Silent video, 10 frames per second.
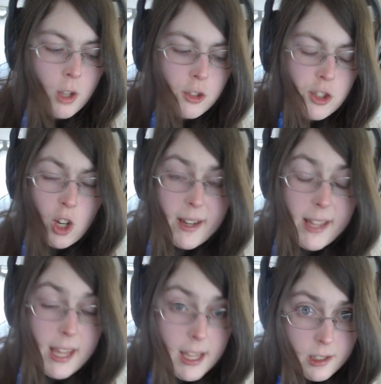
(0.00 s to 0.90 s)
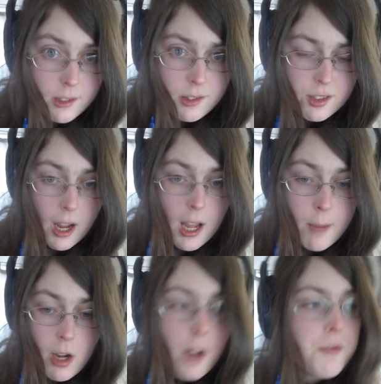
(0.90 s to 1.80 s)
during his time
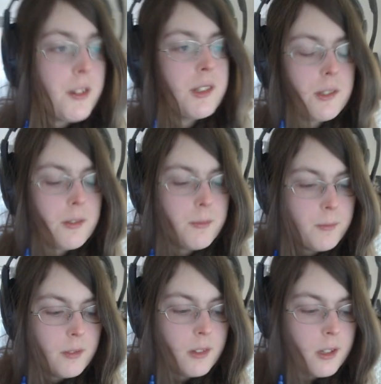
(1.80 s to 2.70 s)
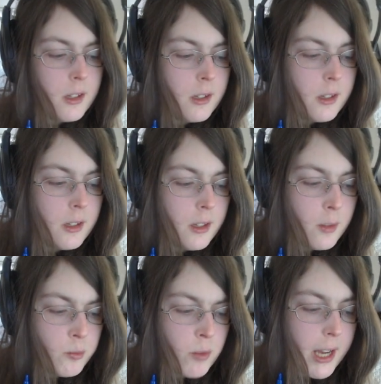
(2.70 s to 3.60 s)
in office,
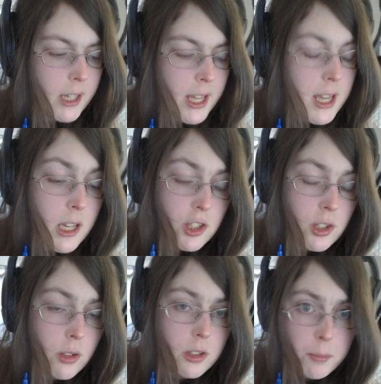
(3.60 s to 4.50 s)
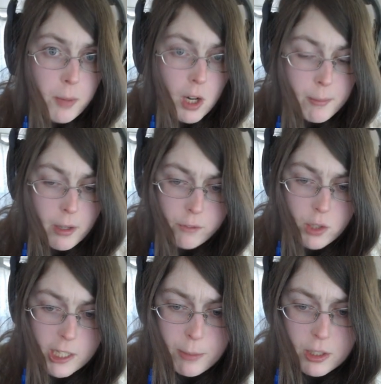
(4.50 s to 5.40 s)
right, he issued the Department of
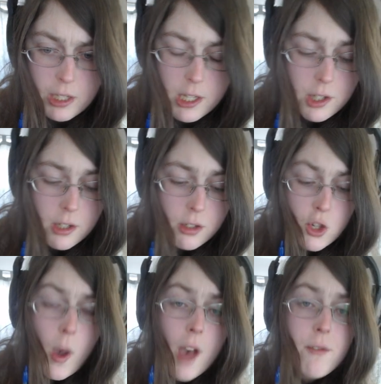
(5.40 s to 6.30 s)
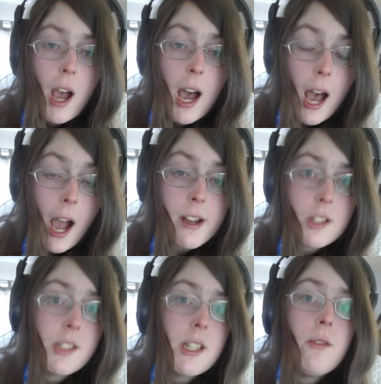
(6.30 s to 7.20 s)
Transportation to have higher
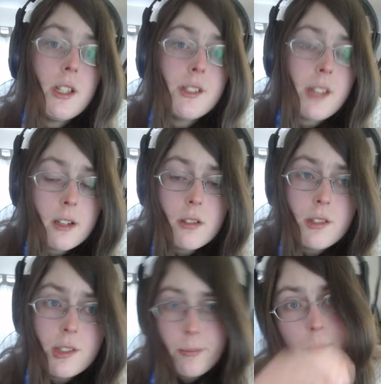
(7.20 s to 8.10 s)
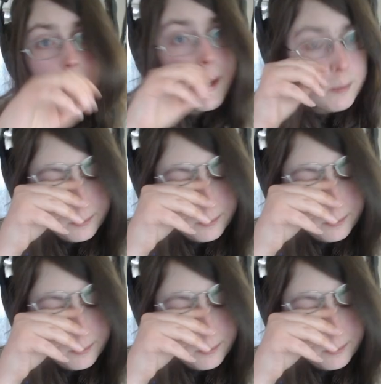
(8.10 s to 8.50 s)
safety standards, right?